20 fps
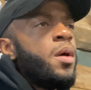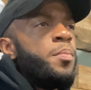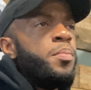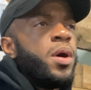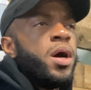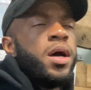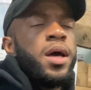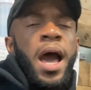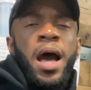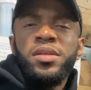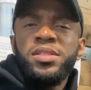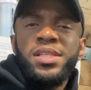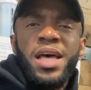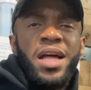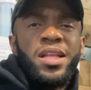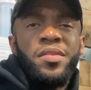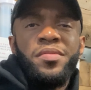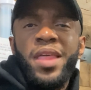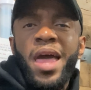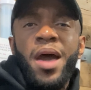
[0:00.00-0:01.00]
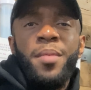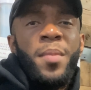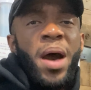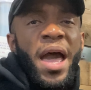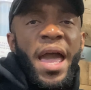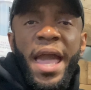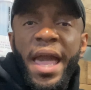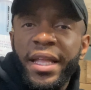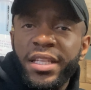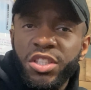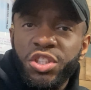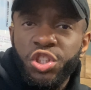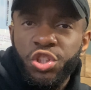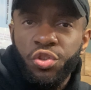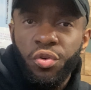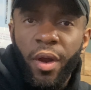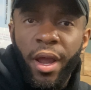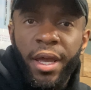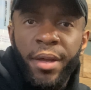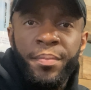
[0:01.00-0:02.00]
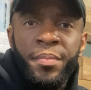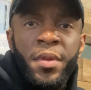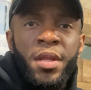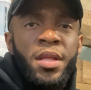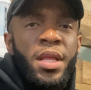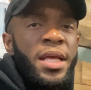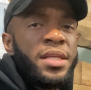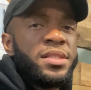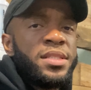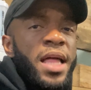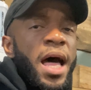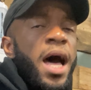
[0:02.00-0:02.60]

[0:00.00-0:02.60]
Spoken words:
But outside of that, my head is straight. It's